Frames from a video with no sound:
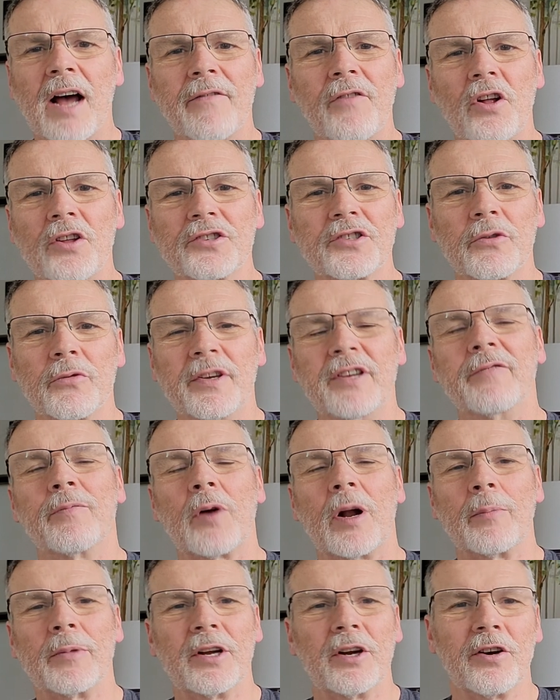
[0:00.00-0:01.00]
also, you've
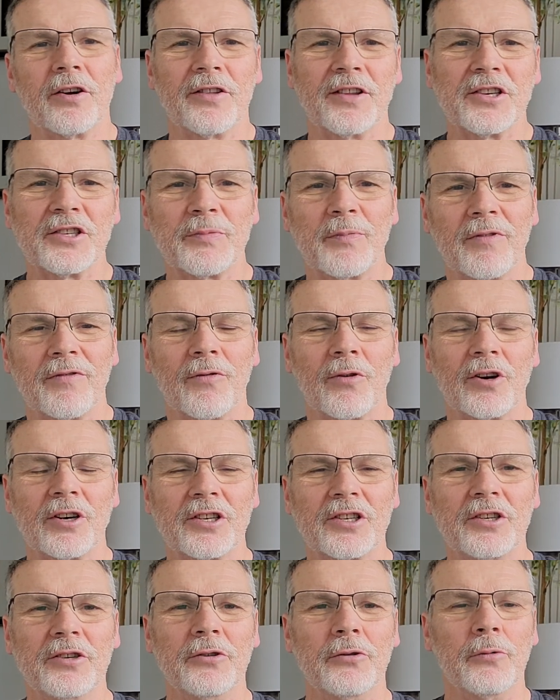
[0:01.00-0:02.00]
probably heard this before
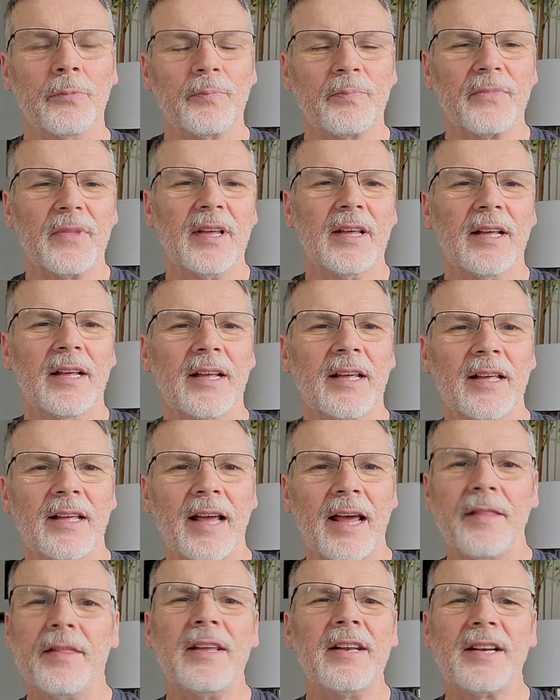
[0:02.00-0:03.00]
too,
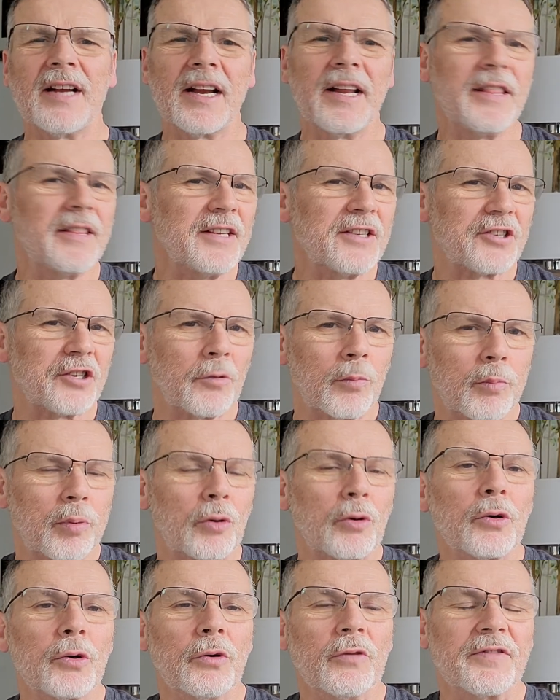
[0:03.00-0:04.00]
and none of these are
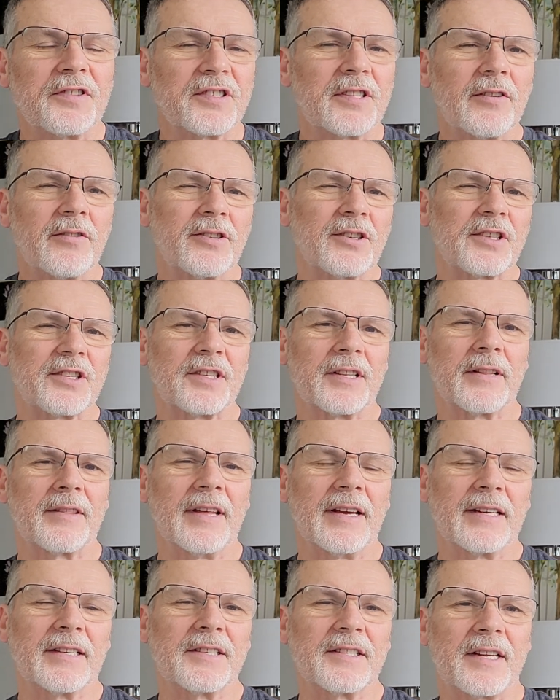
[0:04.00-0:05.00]
proofs, they're just
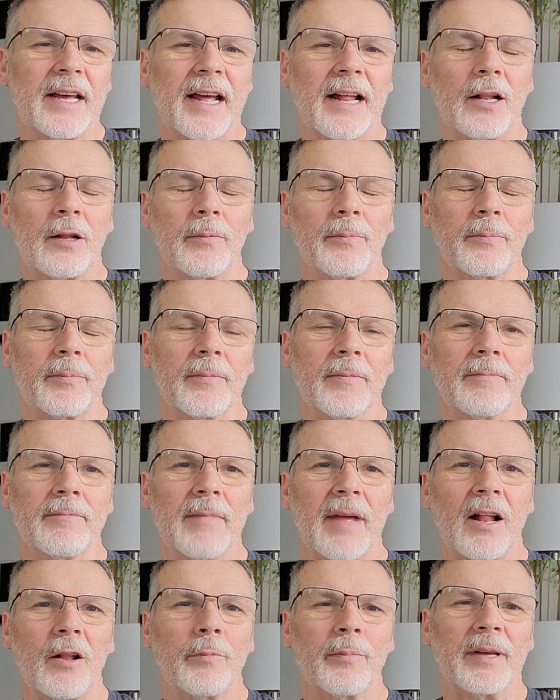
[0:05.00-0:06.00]
things to help
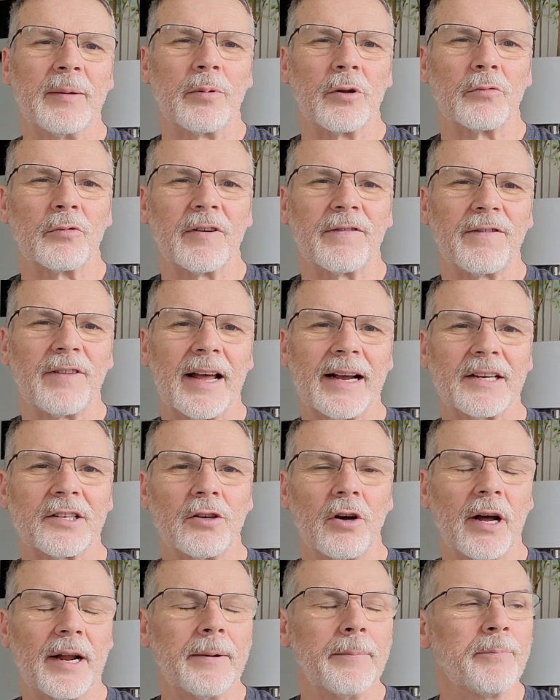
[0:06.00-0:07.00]
people reflect
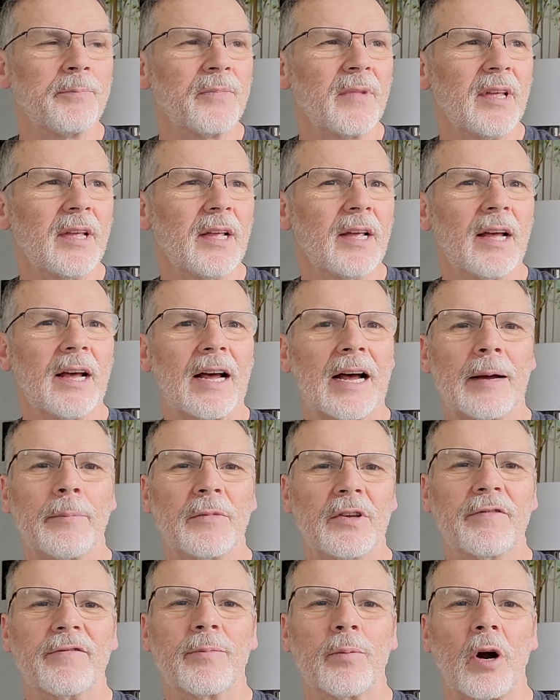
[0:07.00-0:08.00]
on.
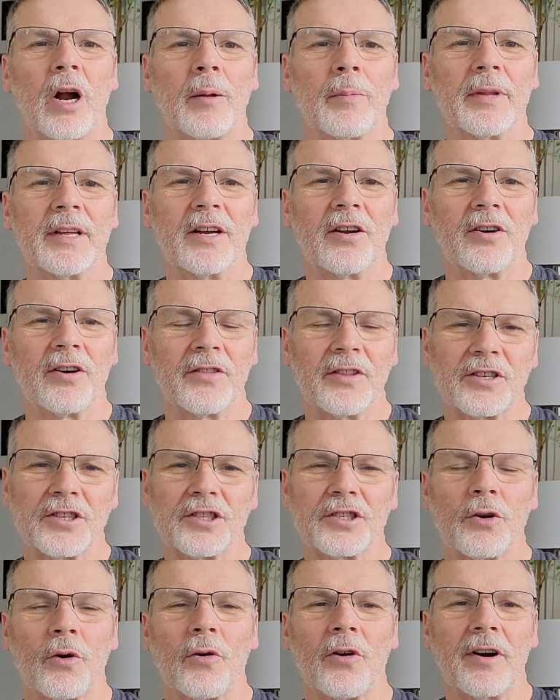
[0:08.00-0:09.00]
You've probably heard the
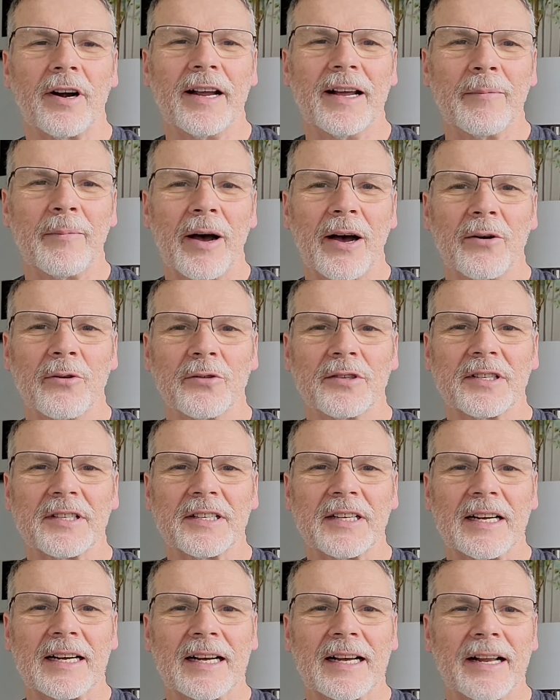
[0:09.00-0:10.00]
story about,
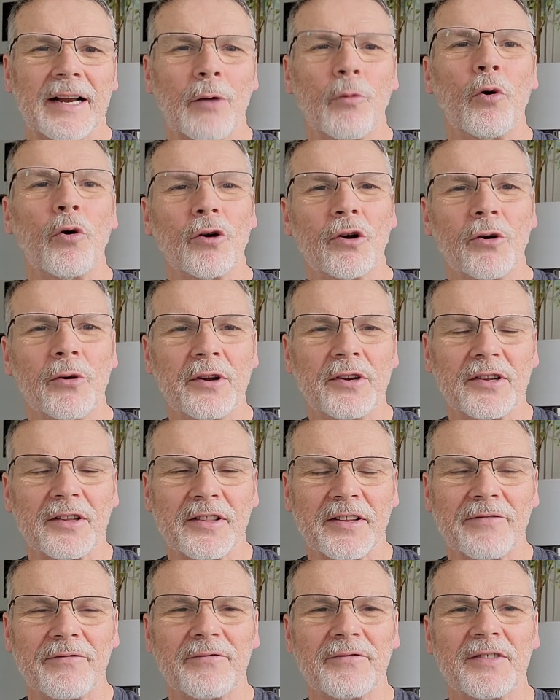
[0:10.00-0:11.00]
and I won't go
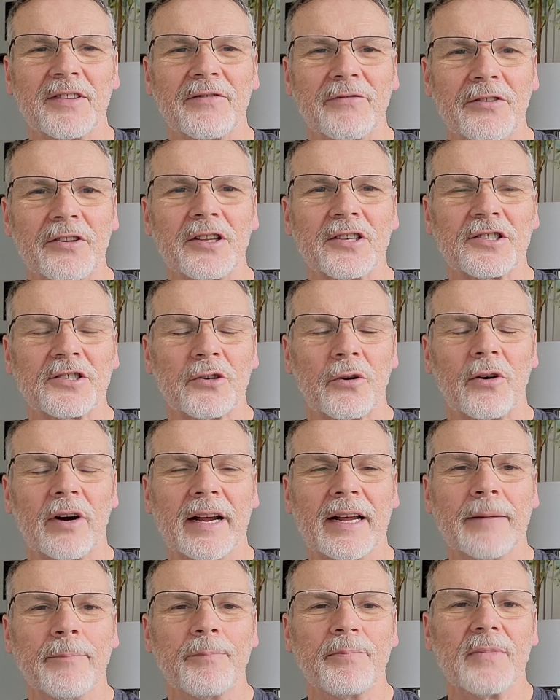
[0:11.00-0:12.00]
into the full
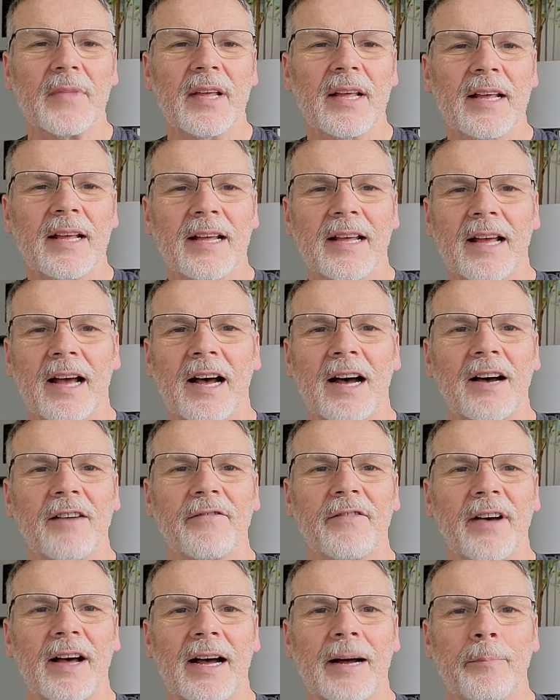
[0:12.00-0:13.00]
story, of